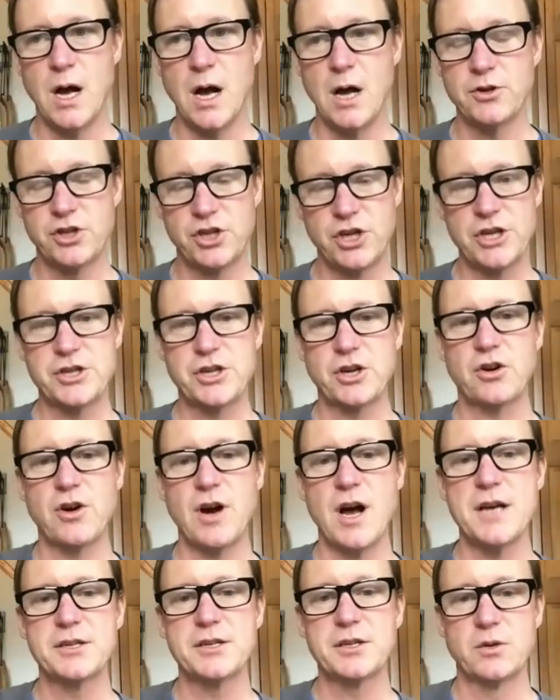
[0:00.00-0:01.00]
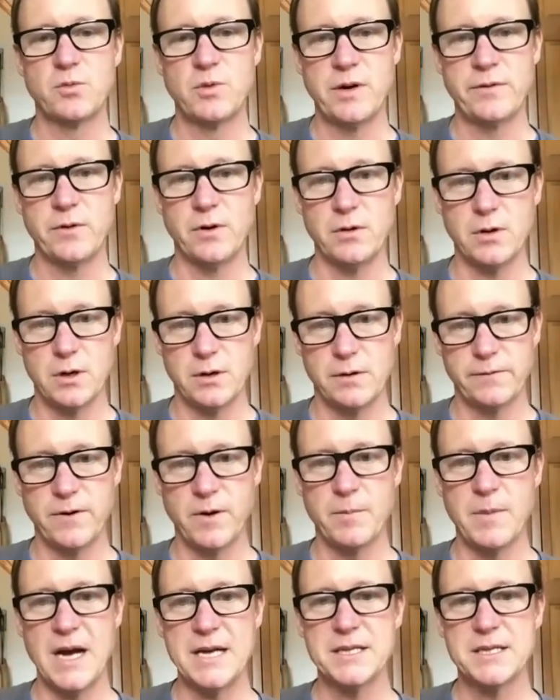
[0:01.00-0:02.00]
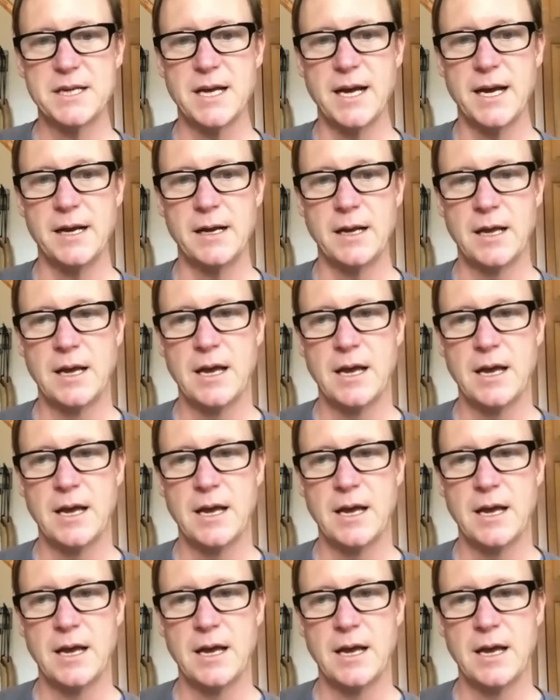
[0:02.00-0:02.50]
just across the river from my site,